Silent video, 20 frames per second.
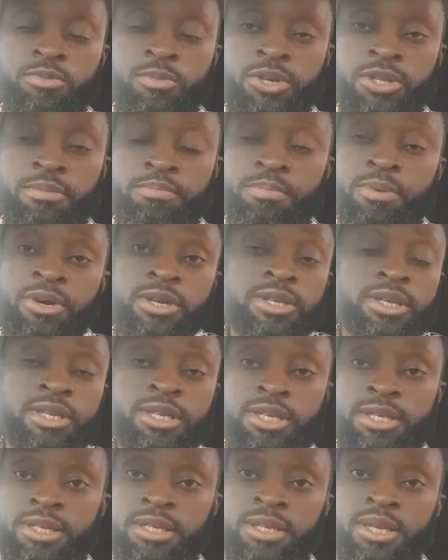But the point
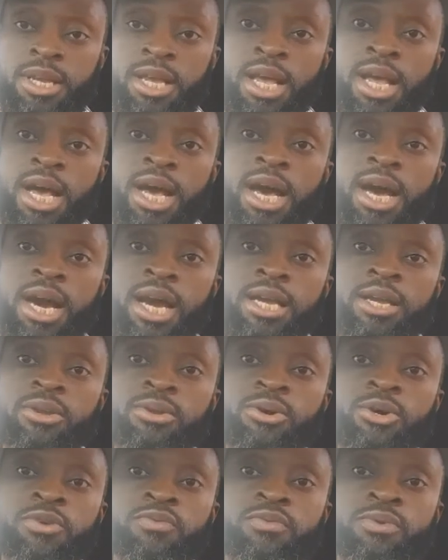is, if
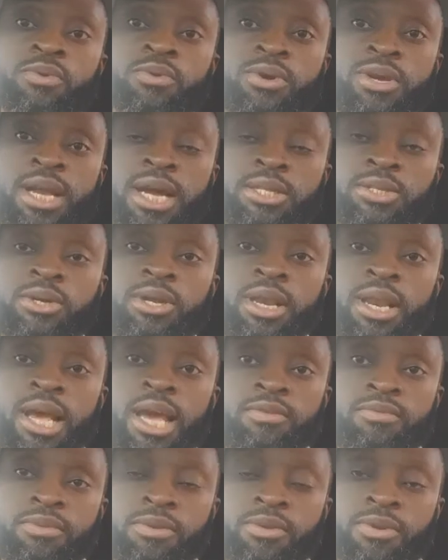you look at your
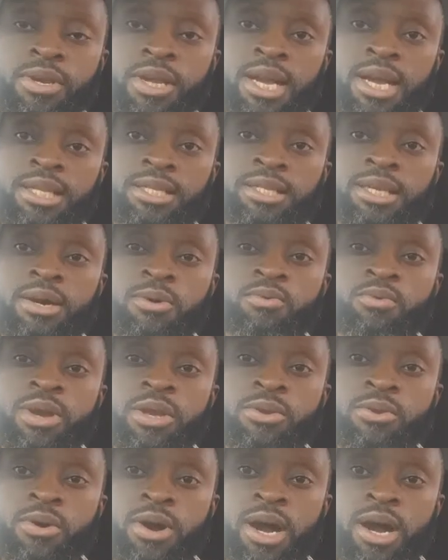life, you look at where
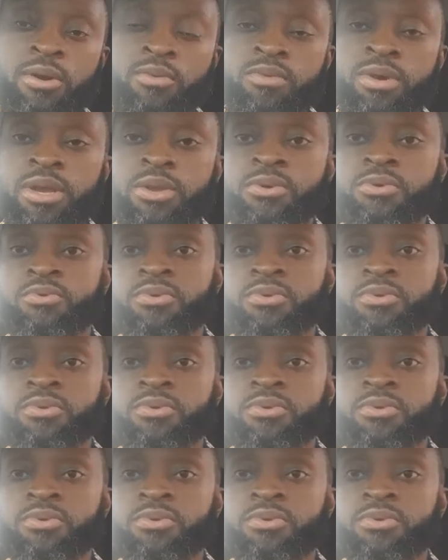you are, where you